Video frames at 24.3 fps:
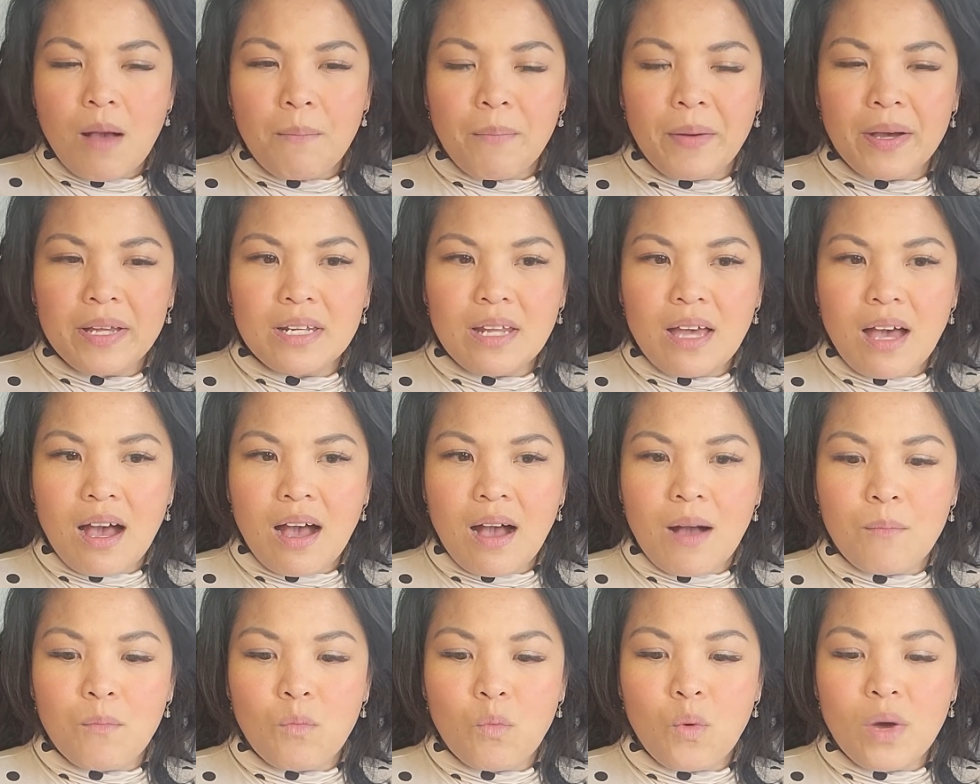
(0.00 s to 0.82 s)
But
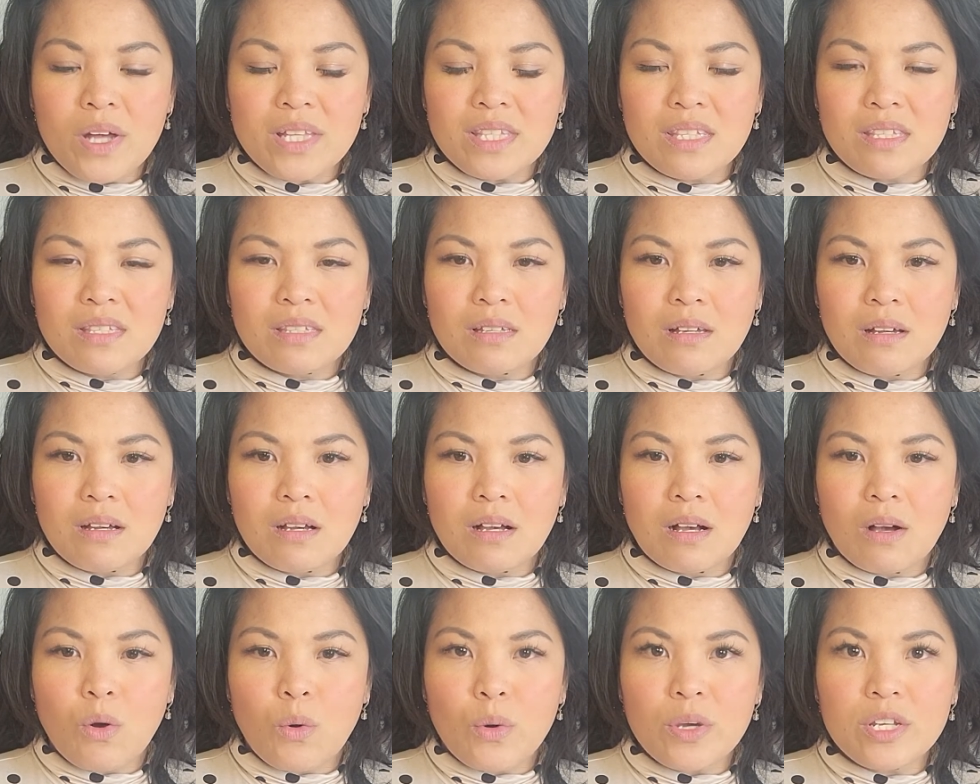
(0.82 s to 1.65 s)
um, what's
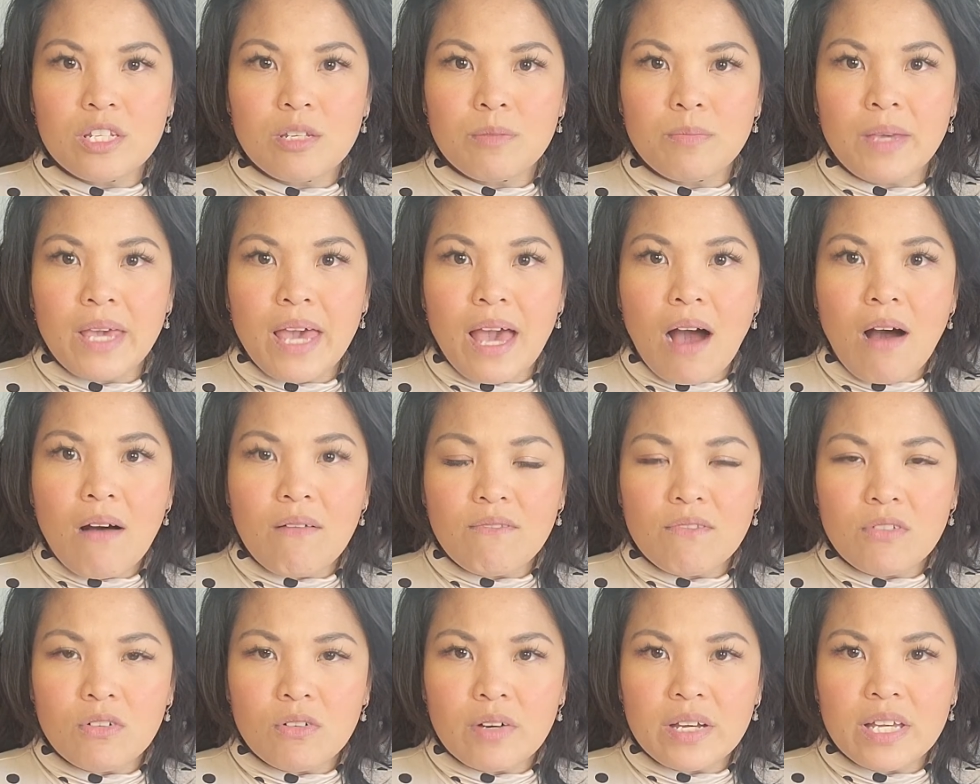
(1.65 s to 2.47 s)
going to be
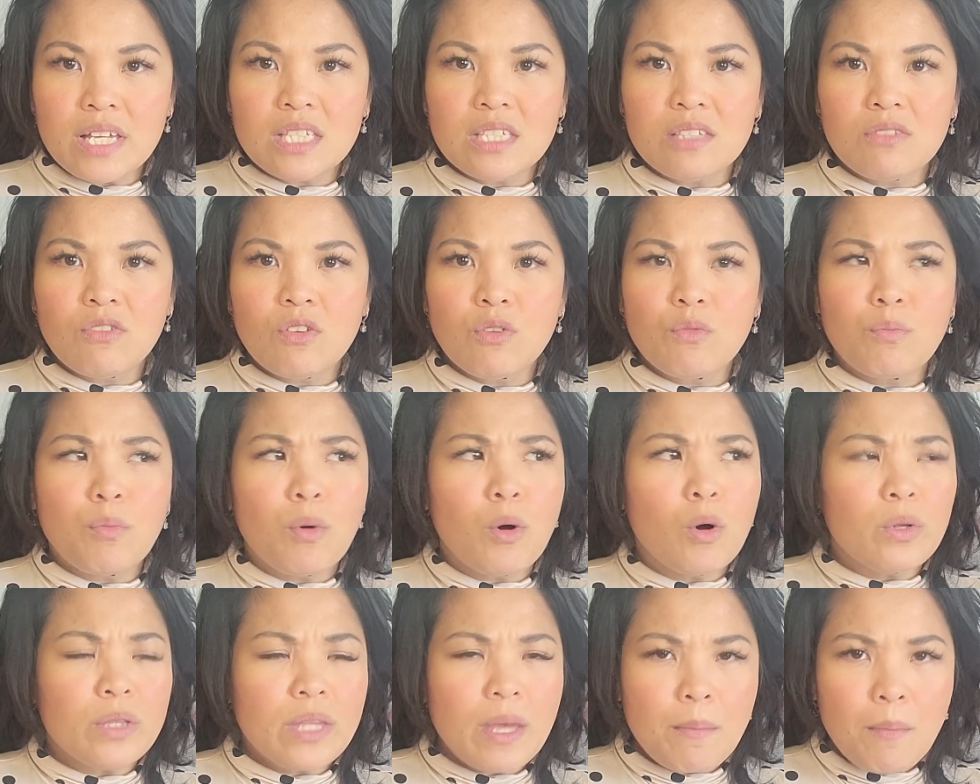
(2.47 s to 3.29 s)
helpful is you
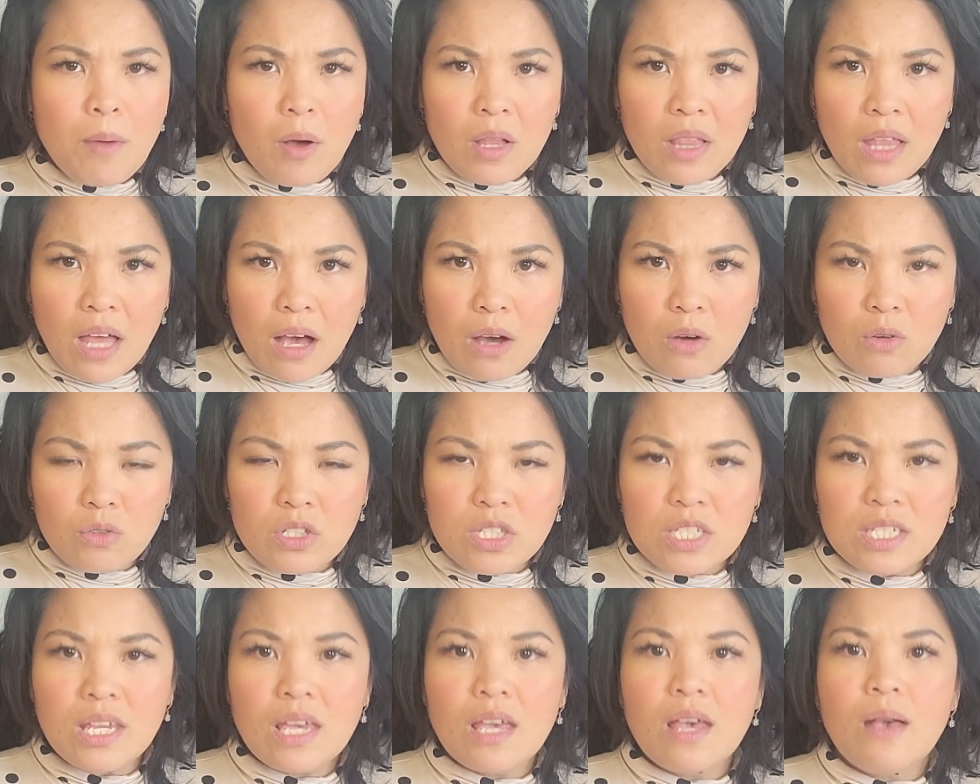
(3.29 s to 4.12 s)
pull them all
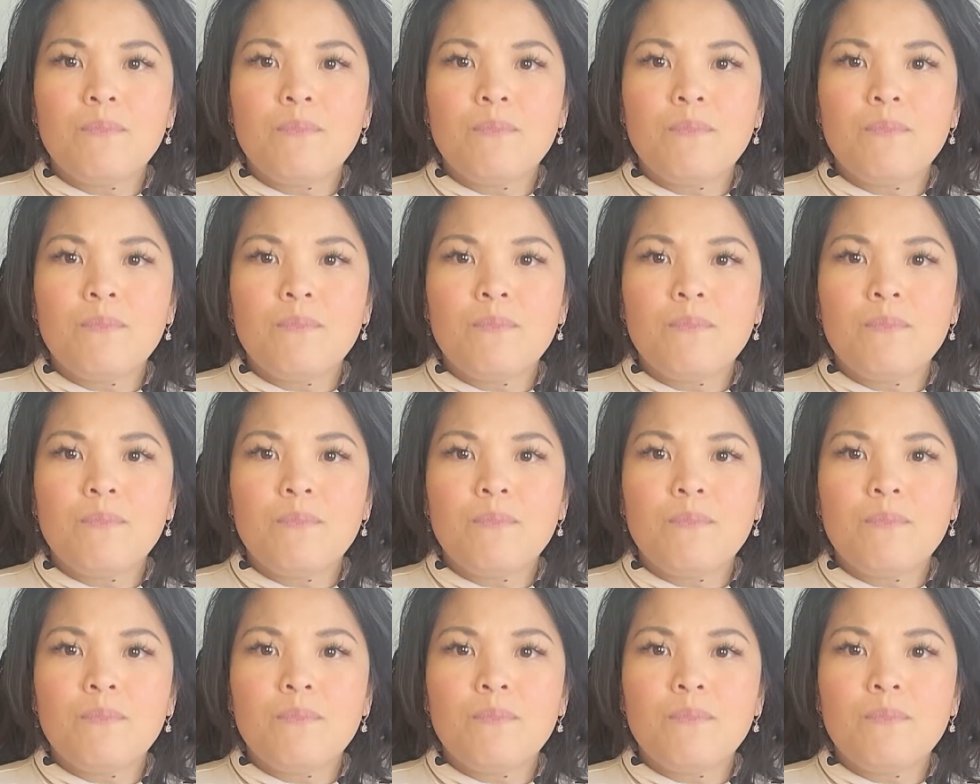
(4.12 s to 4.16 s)
out,